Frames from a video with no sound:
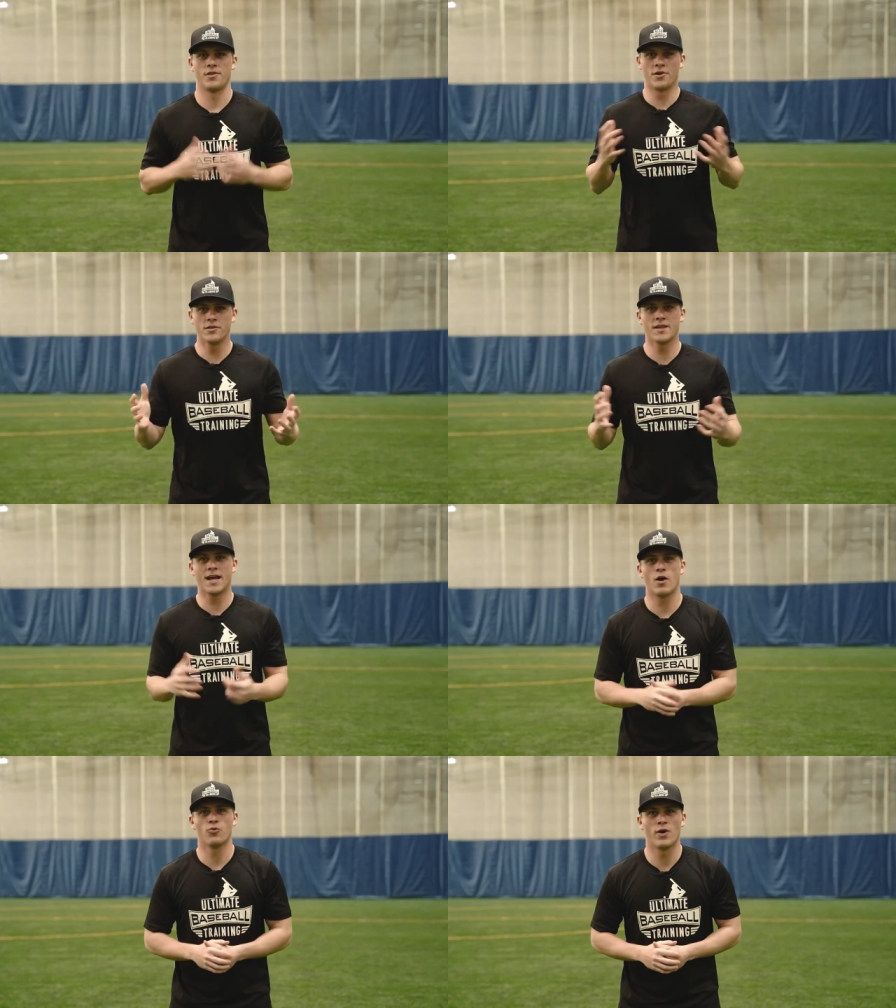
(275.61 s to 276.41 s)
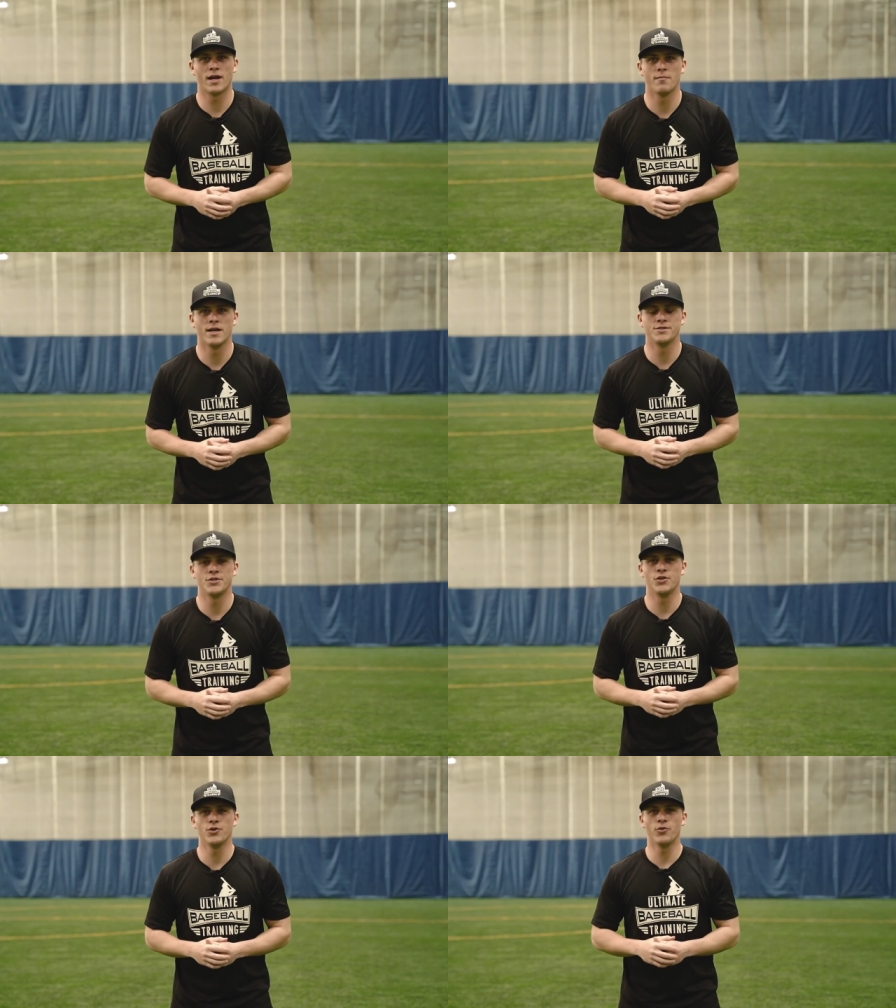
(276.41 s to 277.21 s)
The third thing I would recommend
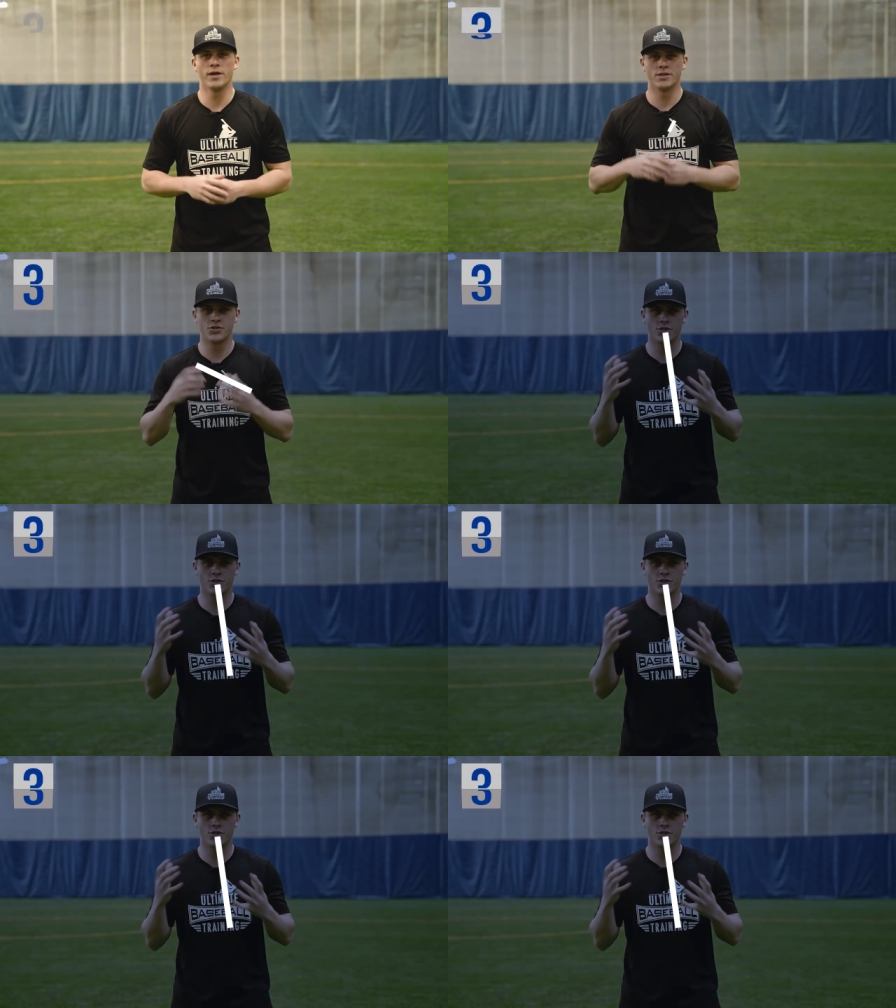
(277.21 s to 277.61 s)
to you is